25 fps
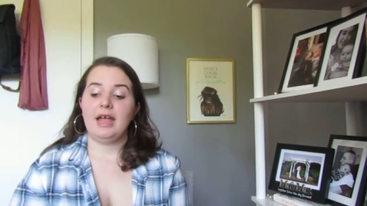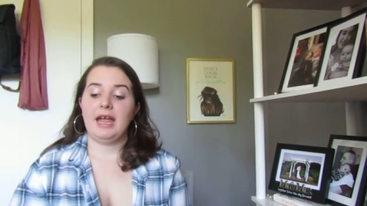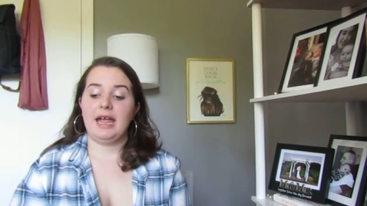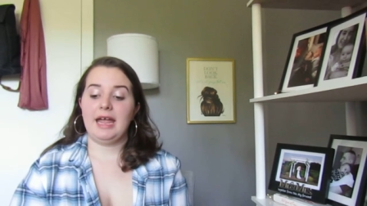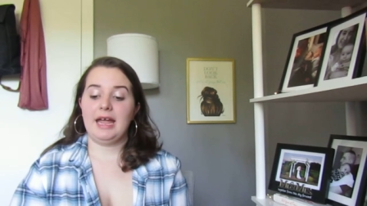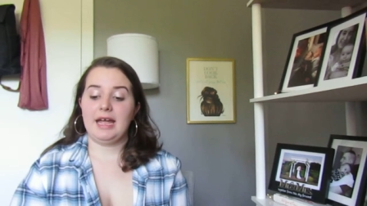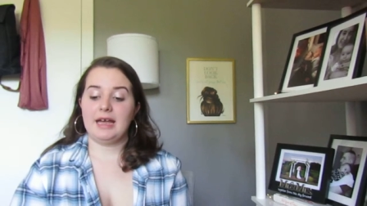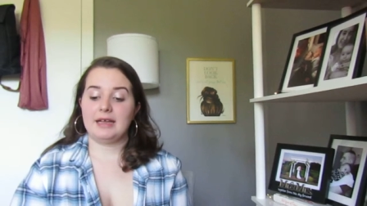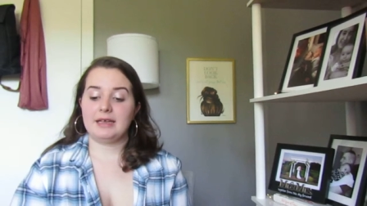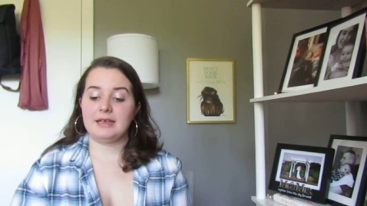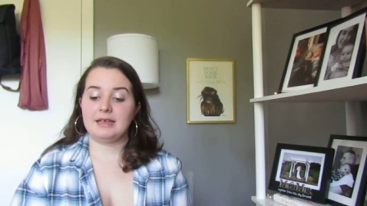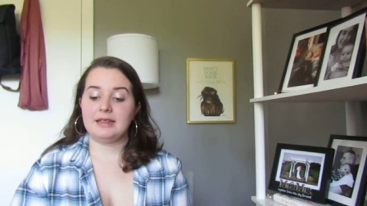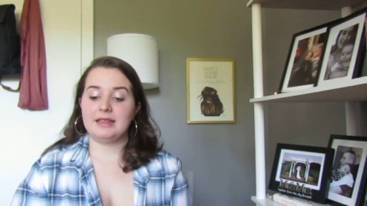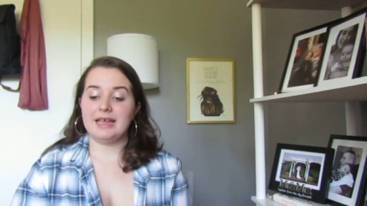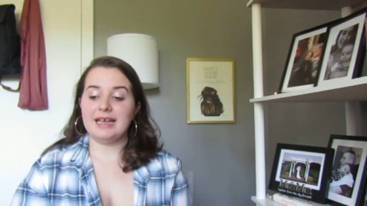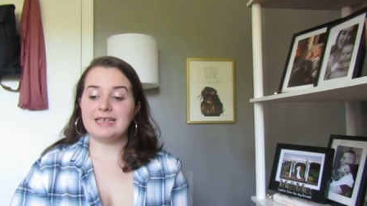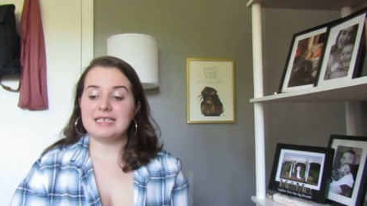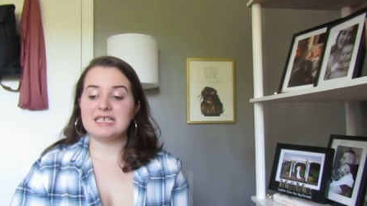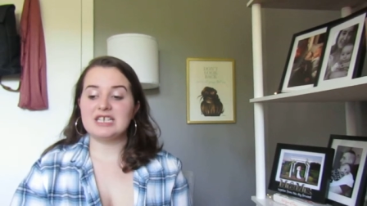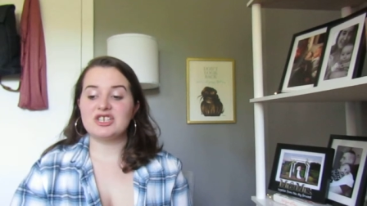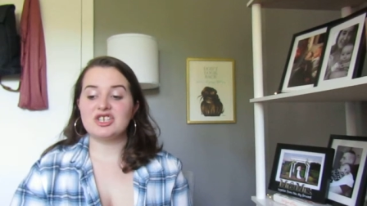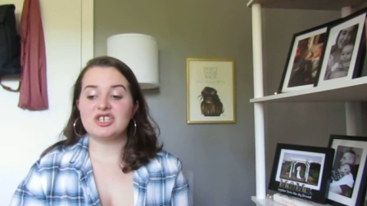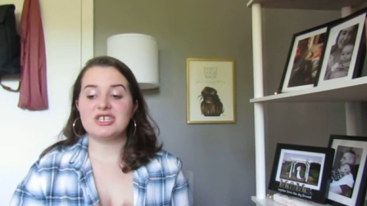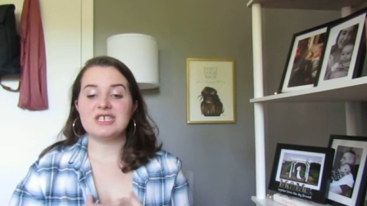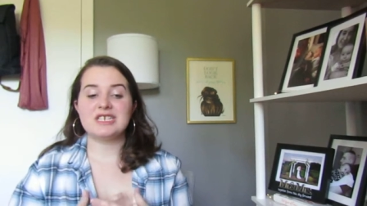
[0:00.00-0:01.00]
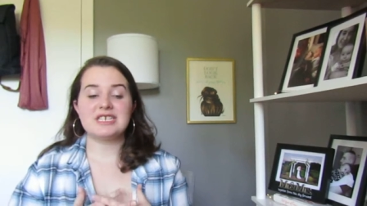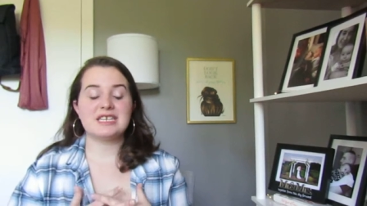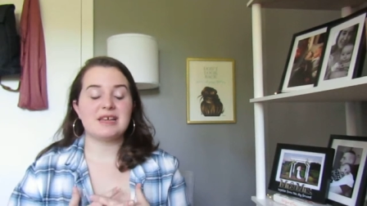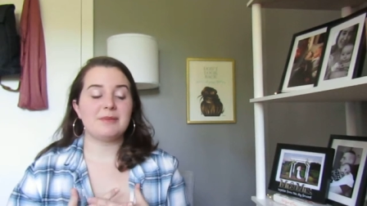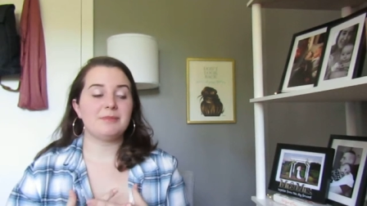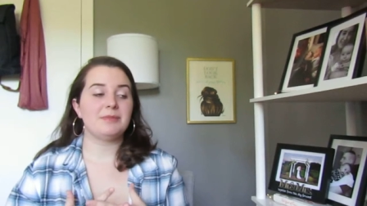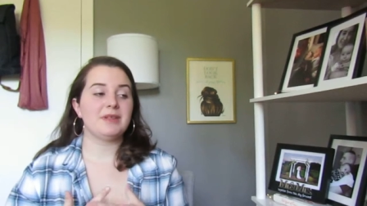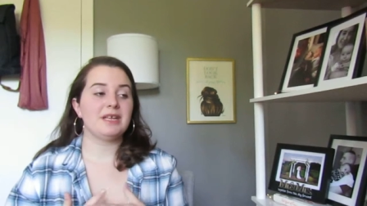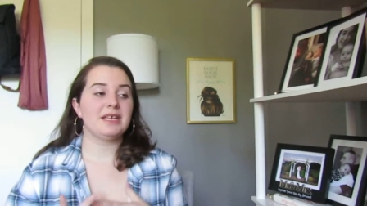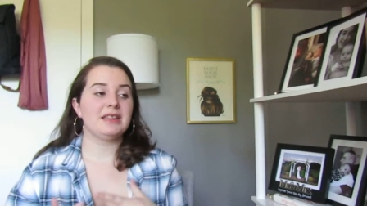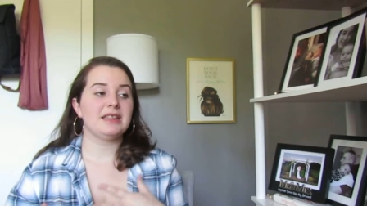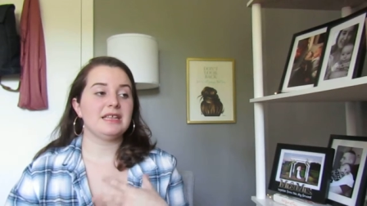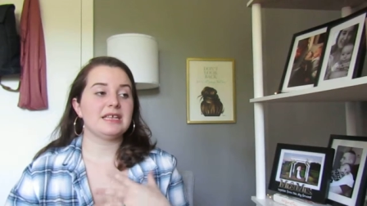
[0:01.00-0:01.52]
And that's just
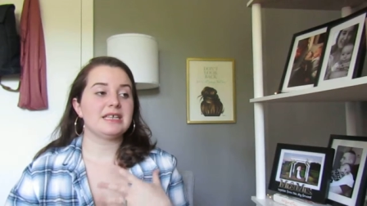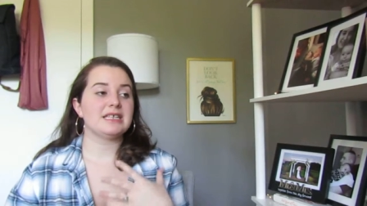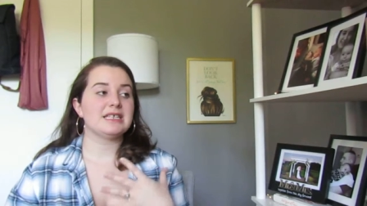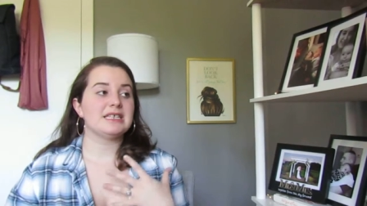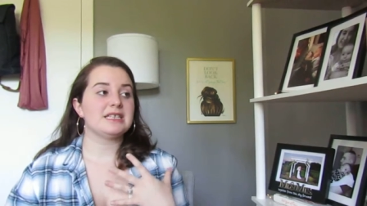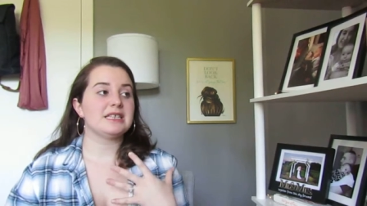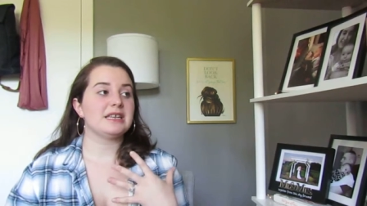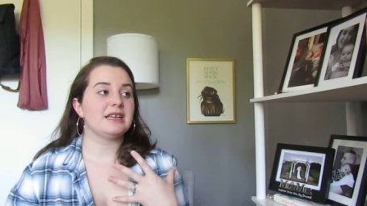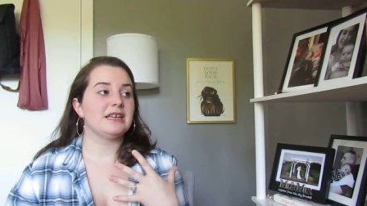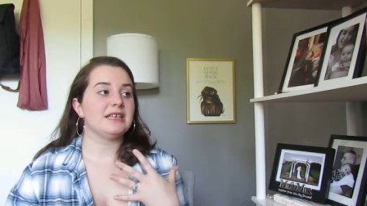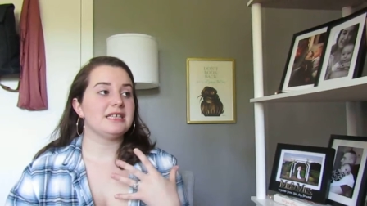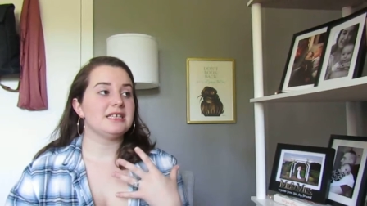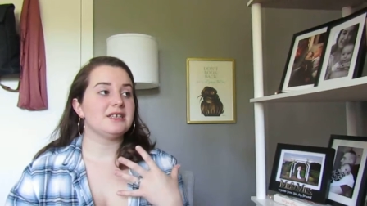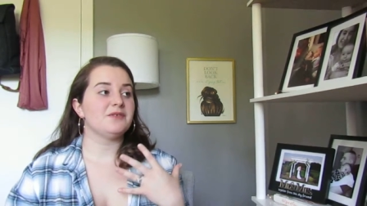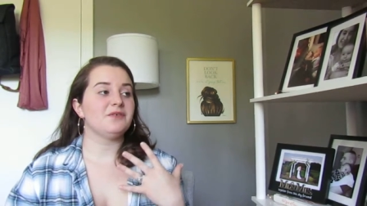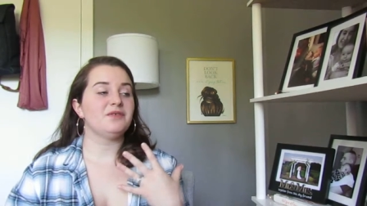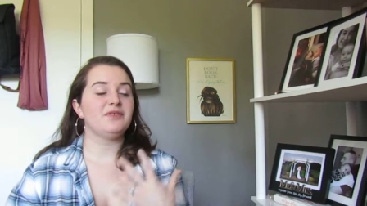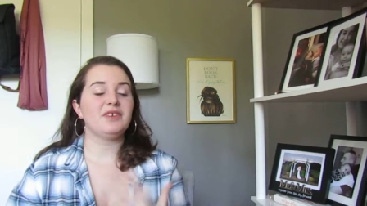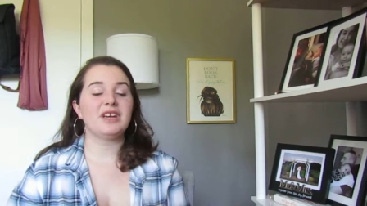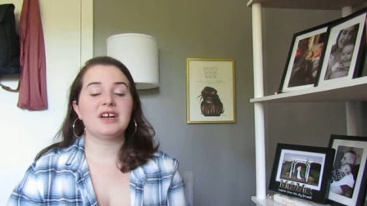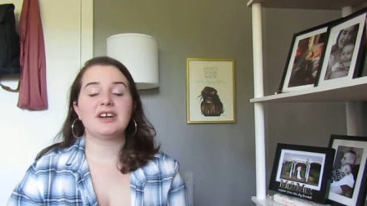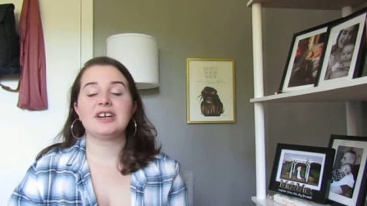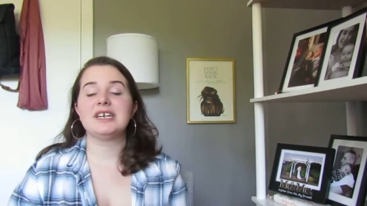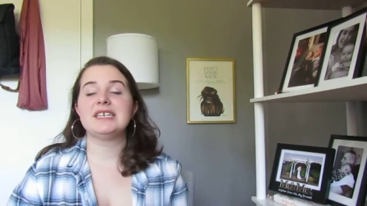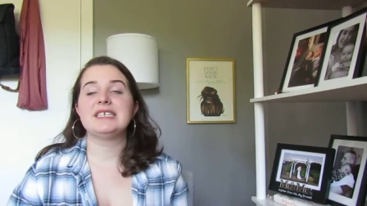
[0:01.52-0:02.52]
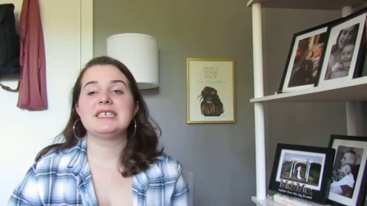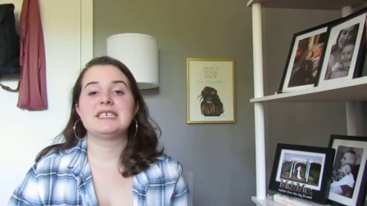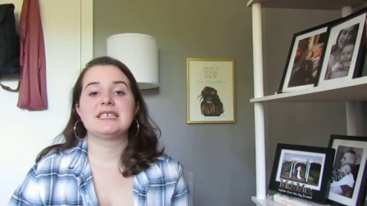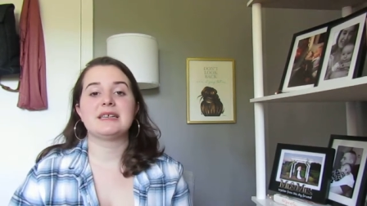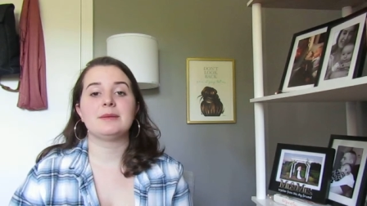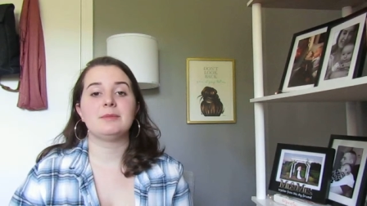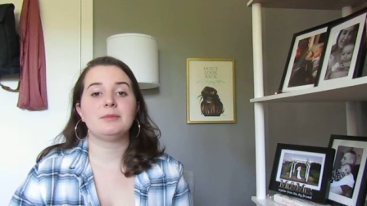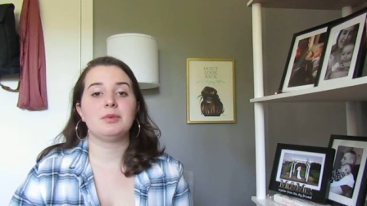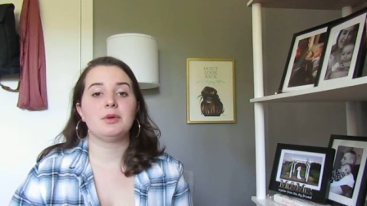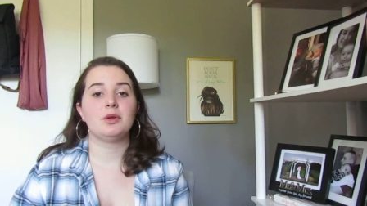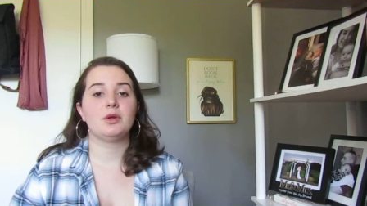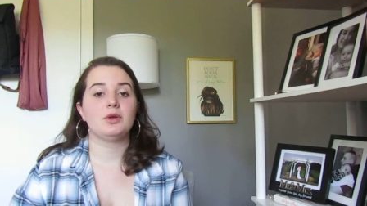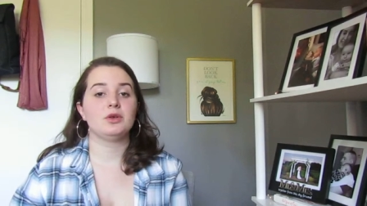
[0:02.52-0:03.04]
something that's, it's very
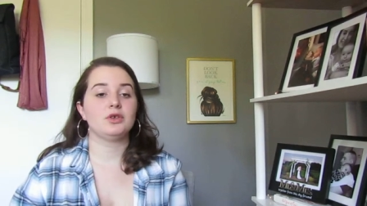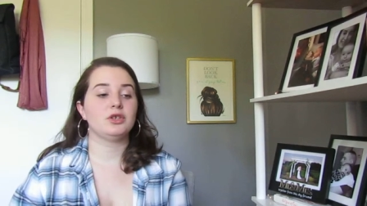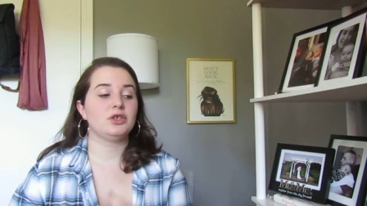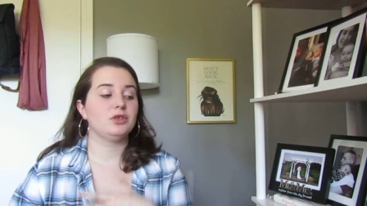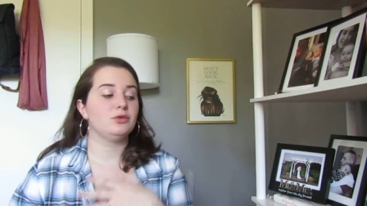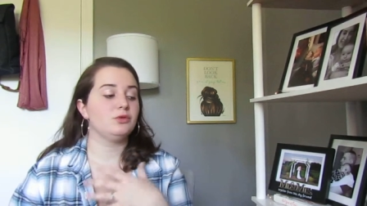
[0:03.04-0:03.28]
simple.